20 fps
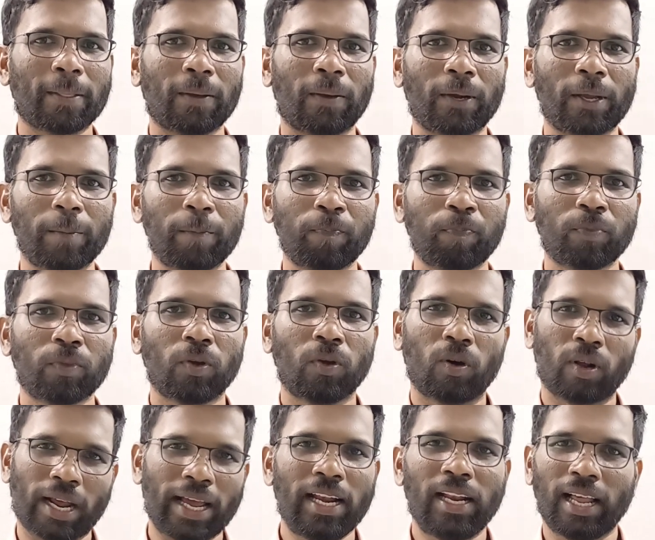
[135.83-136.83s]
Okay,
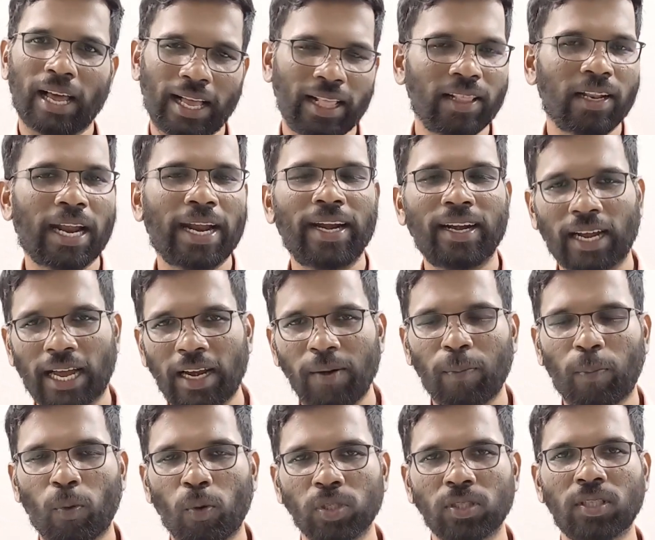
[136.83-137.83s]
or
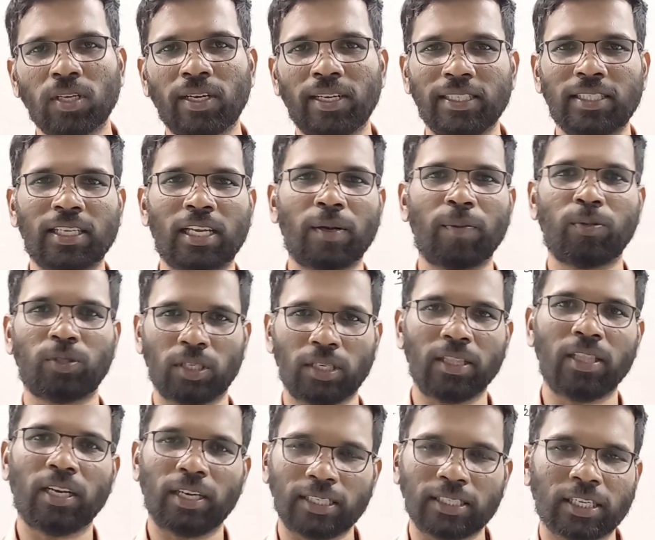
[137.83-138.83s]
I'll post the description
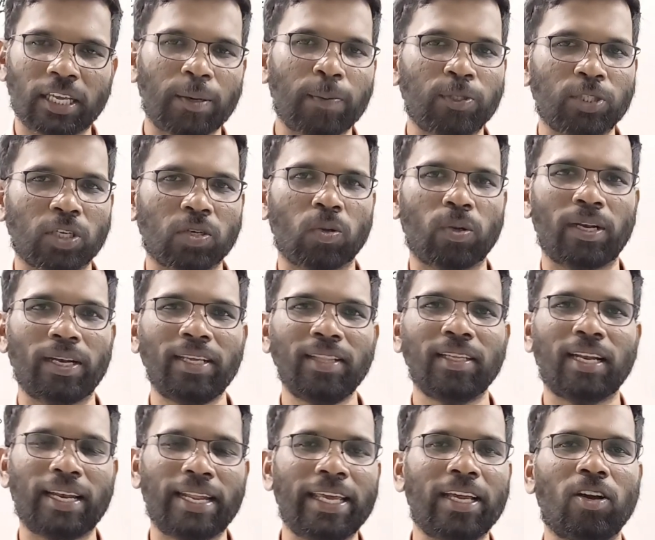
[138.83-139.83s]
in the description only,
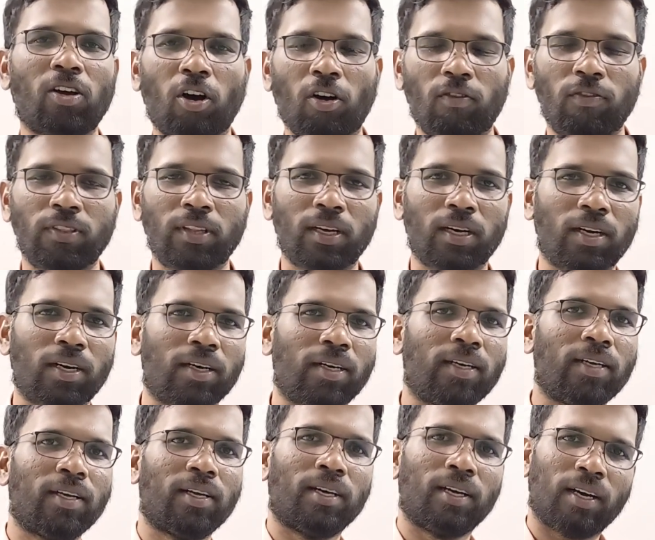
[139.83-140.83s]
the link of
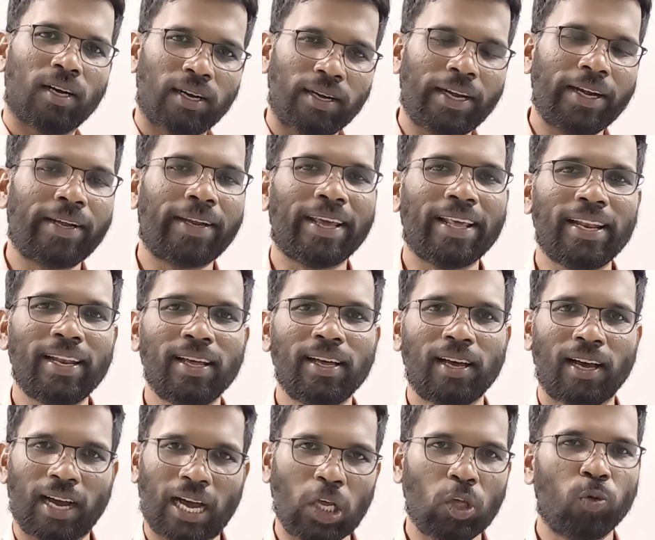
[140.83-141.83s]
the
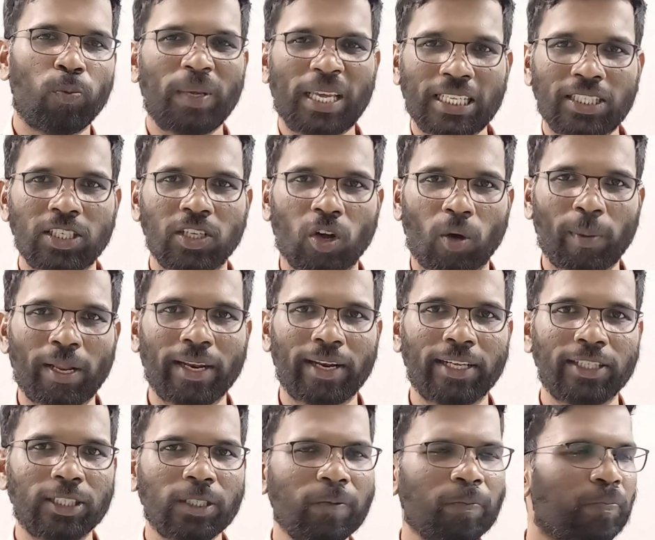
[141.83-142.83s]
detailed IUPAC
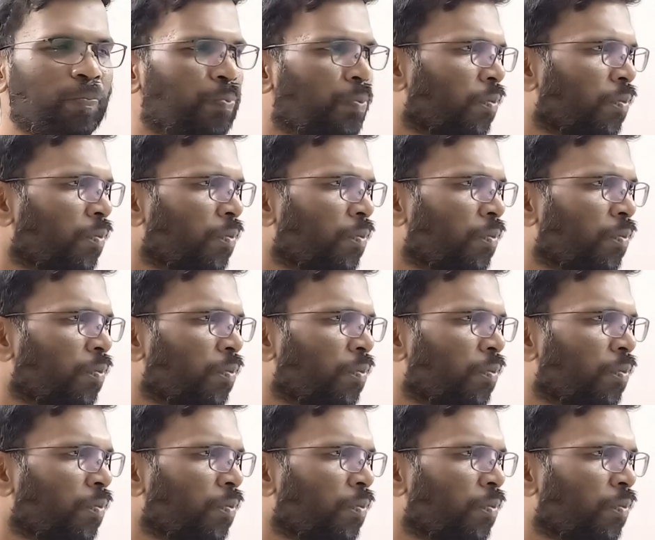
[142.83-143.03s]
nomenclature.